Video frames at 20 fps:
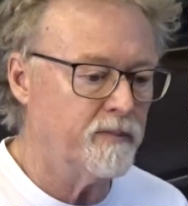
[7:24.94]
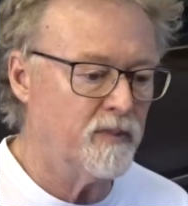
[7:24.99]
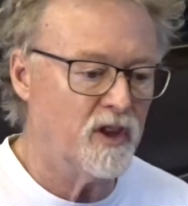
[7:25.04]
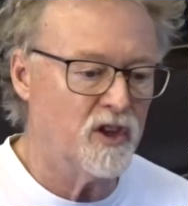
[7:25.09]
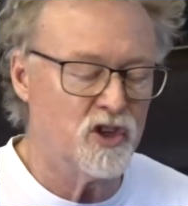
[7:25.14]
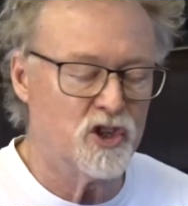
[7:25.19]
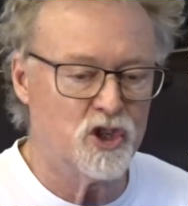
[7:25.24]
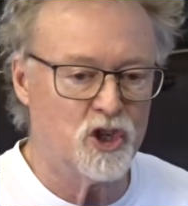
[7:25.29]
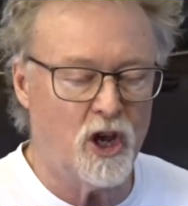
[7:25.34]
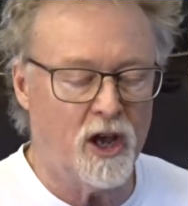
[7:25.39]

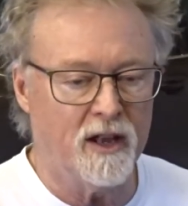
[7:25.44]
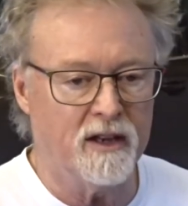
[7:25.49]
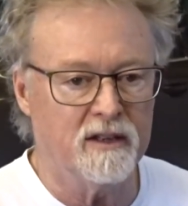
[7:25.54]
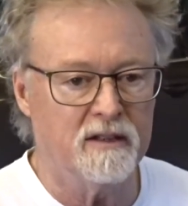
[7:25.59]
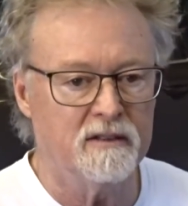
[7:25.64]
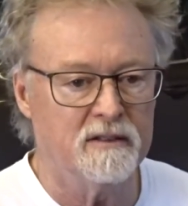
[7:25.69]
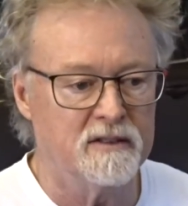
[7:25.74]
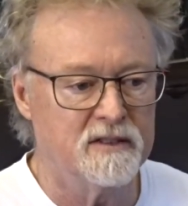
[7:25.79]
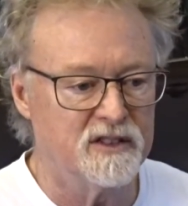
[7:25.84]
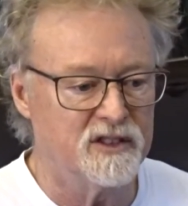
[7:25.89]
shut.
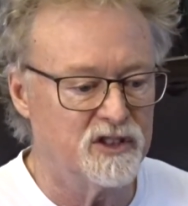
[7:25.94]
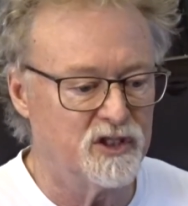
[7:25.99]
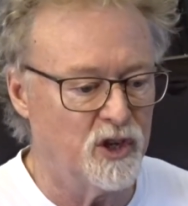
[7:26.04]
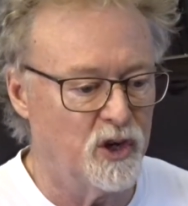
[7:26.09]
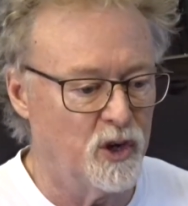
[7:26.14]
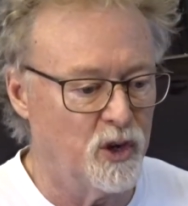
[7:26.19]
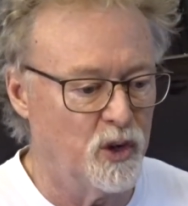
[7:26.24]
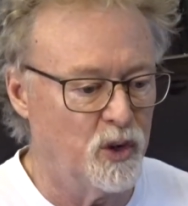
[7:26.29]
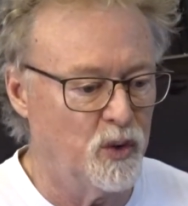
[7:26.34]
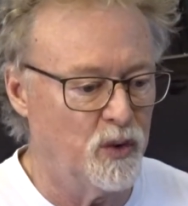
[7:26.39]

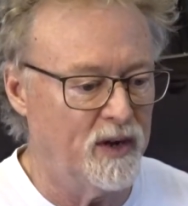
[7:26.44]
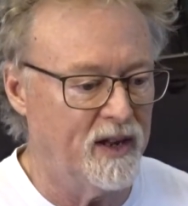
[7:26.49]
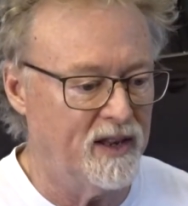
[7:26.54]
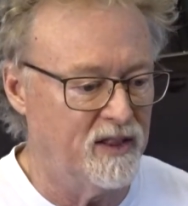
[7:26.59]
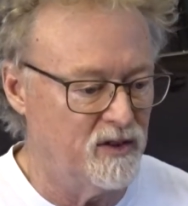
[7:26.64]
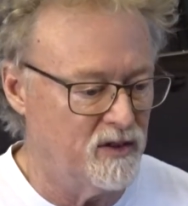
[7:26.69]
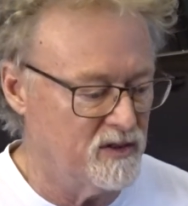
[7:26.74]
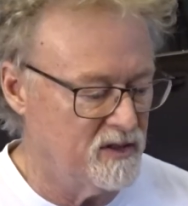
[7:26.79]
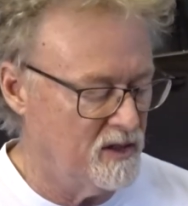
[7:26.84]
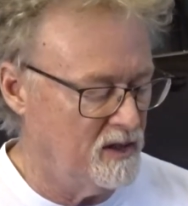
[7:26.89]
So if
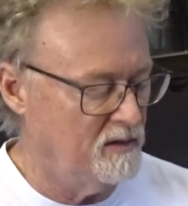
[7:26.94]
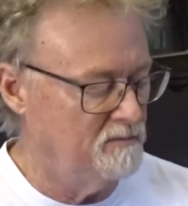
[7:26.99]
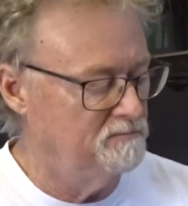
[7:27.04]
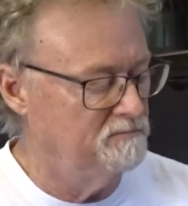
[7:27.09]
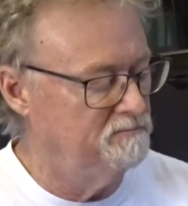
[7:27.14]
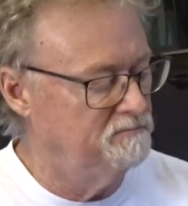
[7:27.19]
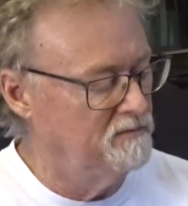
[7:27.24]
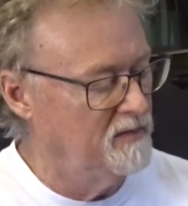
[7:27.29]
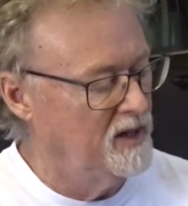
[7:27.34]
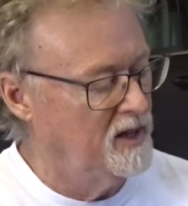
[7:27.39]
there's
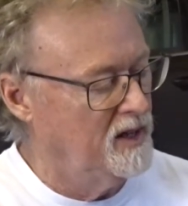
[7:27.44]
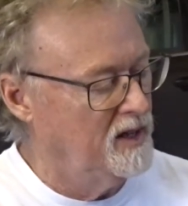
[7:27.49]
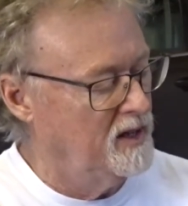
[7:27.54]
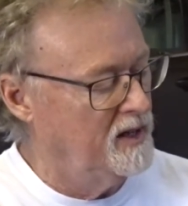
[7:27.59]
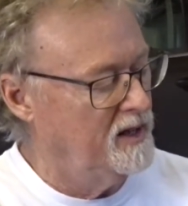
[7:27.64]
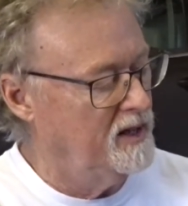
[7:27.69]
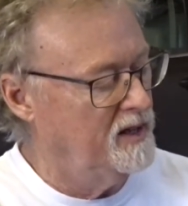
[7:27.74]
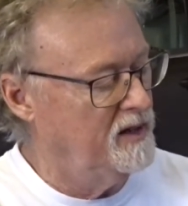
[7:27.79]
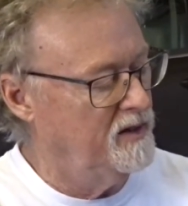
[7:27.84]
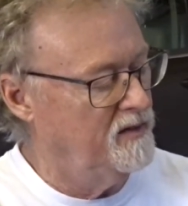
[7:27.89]

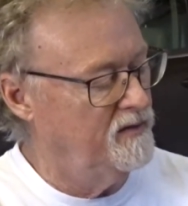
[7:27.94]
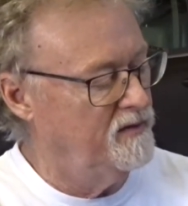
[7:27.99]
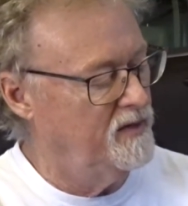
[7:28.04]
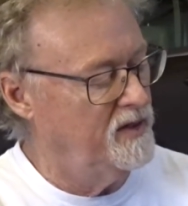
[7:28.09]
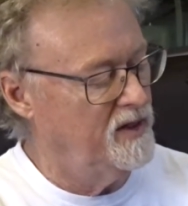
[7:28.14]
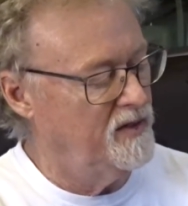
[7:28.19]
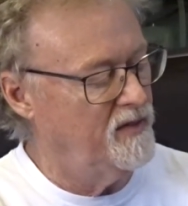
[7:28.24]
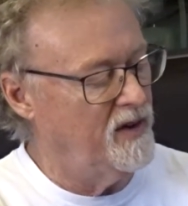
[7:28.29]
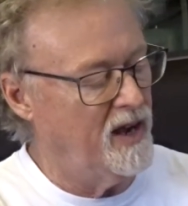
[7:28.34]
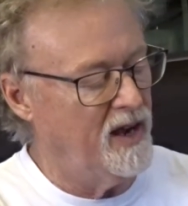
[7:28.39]
in
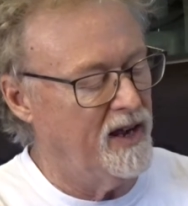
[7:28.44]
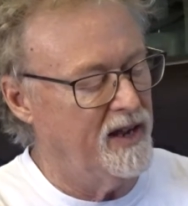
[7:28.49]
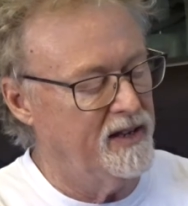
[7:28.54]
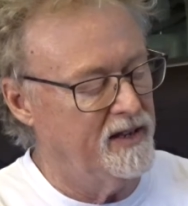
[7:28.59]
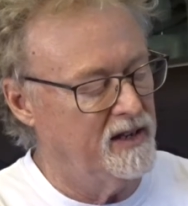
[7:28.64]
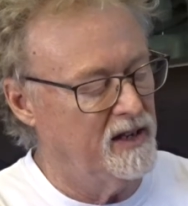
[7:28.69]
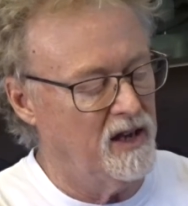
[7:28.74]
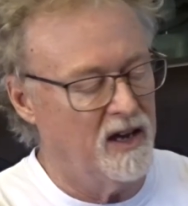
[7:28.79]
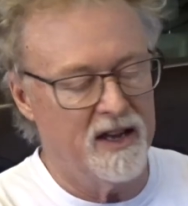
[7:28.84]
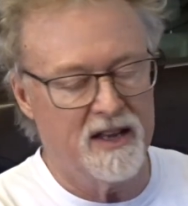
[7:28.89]
the
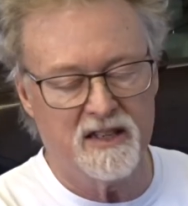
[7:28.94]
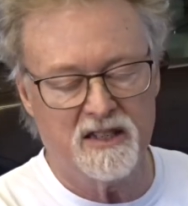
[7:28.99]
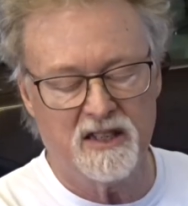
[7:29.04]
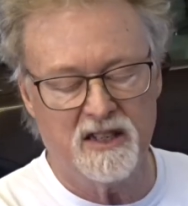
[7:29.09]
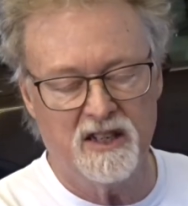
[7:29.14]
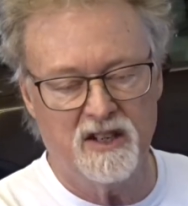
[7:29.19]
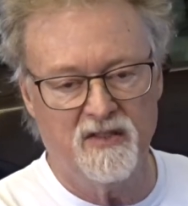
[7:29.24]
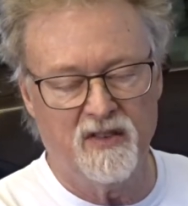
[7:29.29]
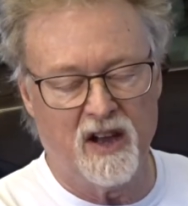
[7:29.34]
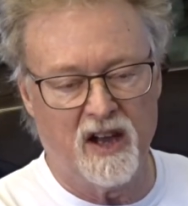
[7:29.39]

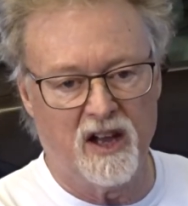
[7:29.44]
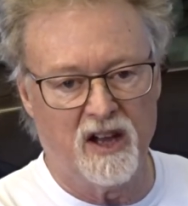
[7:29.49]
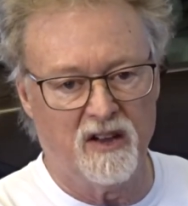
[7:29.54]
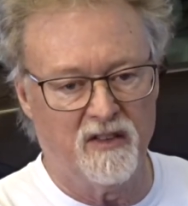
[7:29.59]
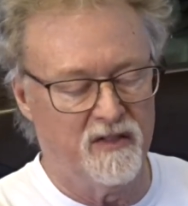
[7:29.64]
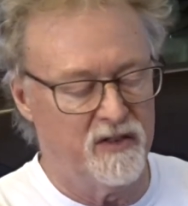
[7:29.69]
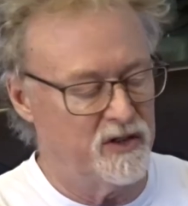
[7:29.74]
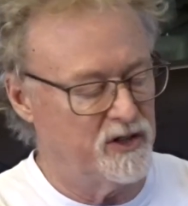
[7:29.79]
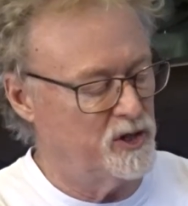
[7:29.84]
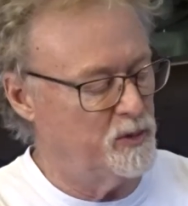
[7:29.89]
IAC
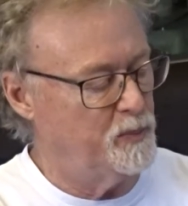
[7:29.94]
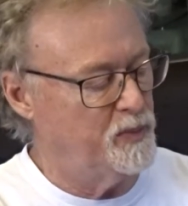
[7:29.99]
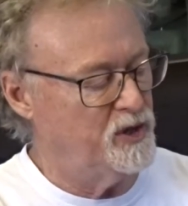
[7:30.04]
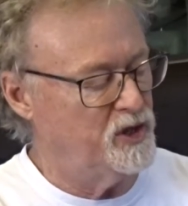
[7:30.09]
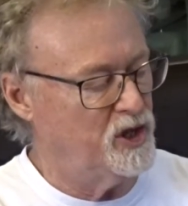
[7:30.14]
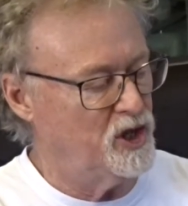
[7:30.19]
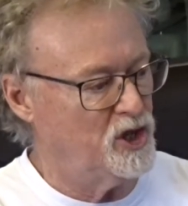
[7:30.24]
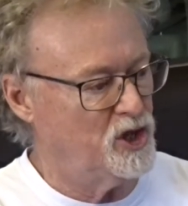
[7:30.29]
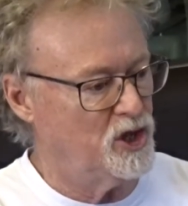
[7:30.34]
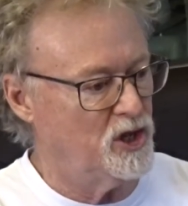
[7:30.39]
valve, there's a
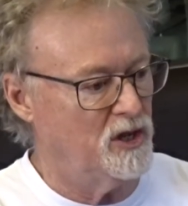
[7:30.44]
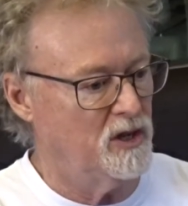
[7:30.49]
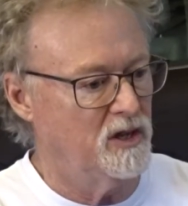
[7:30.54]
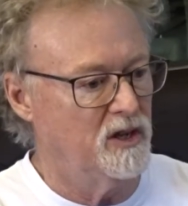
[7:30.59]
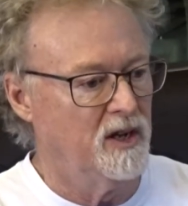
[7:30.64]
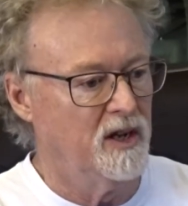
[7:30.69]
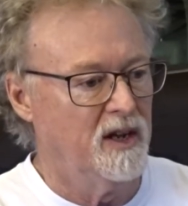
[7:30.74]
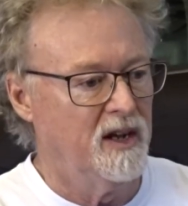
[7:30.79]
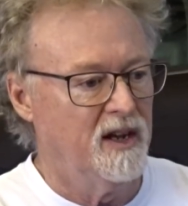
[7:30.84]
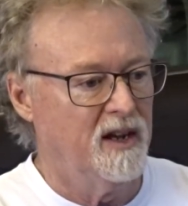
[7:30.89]
position
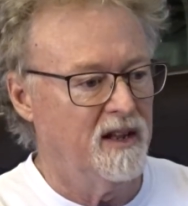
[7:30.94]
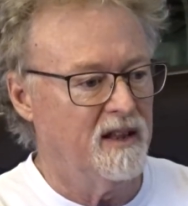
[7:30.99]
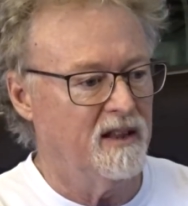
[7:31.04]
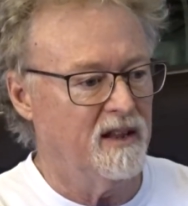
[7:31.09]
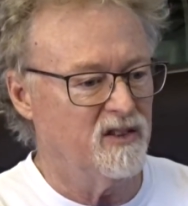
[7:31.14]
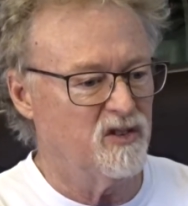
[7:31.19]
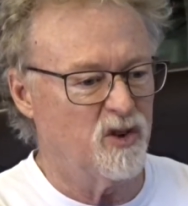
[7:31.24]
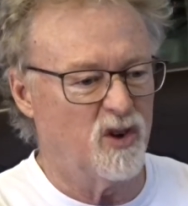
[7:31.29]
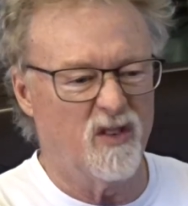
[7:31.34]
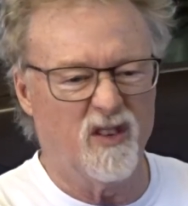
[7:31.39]

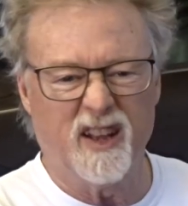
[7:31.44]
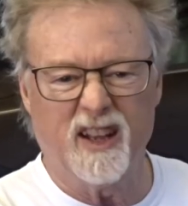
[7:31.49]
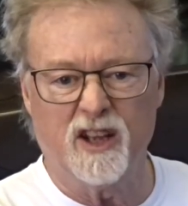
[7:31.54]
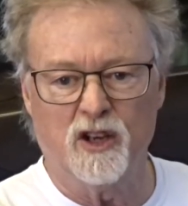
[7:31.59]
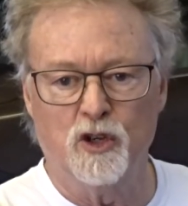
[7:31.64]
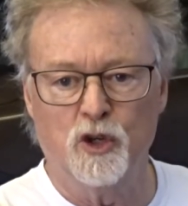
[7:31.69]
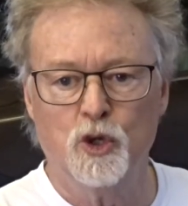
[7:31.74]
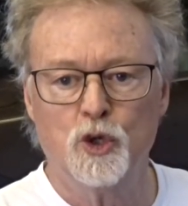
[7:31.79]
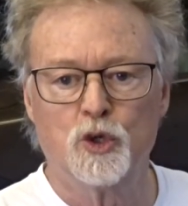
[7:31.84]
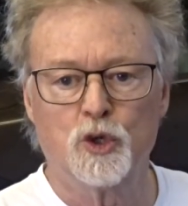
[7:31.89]
that's sort of like a
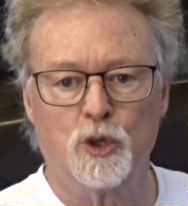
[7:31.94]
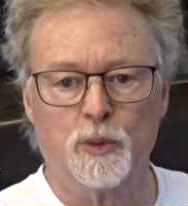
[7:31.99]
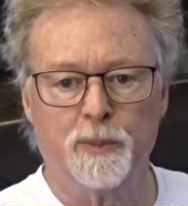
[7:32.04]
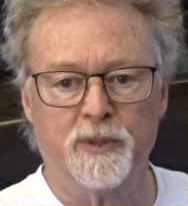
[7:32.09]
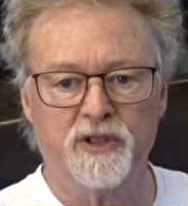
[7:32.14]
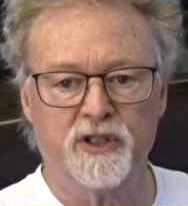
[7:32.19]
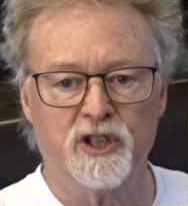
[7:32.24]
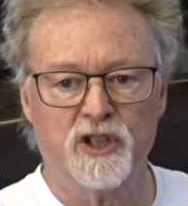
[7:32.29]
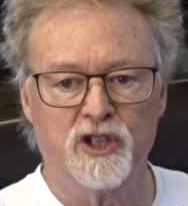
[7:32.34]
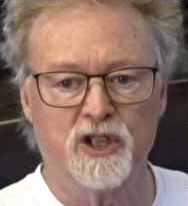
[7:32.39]
neutral
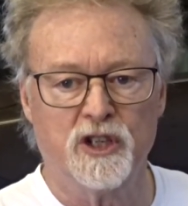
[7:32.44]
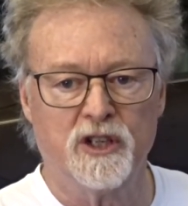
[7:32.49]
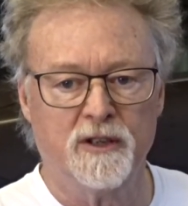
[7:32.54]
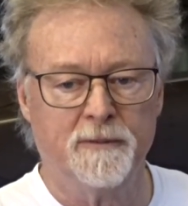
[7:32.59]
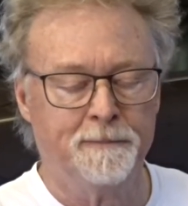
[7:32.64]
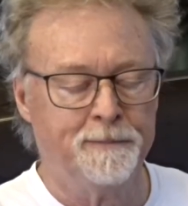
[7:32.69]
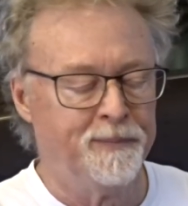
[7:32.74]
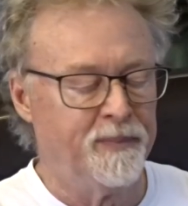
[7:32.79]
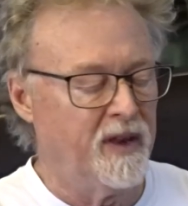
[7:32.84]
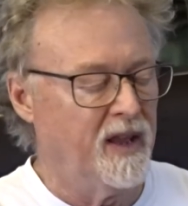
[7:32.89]
position,
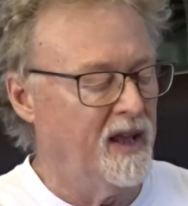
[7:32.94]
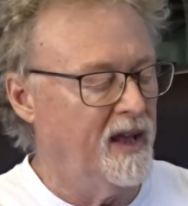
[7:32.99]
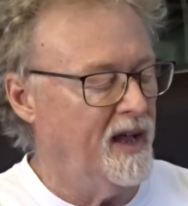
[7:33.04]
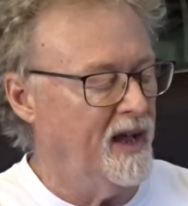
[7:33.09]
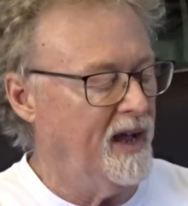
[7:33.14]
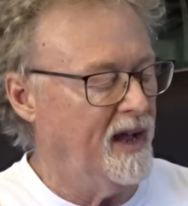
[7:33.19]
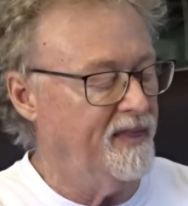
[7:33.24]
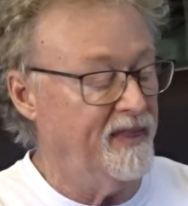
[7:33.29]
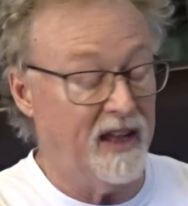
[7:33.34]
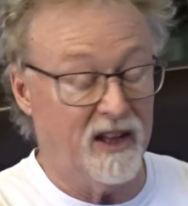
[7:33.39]

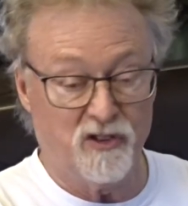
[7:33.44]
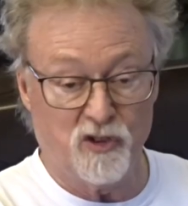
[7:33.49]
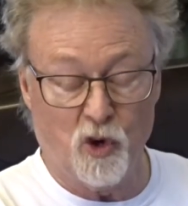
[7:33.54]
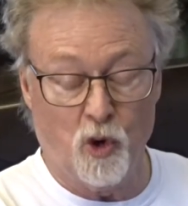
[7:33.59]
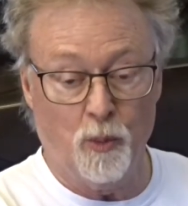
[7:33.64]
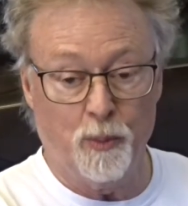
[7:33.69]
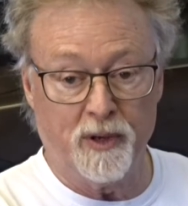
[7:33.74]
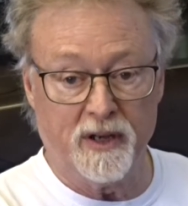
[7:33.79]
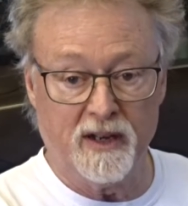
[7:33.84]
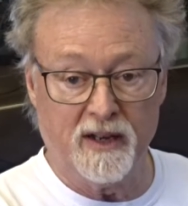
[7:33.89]
and that's open.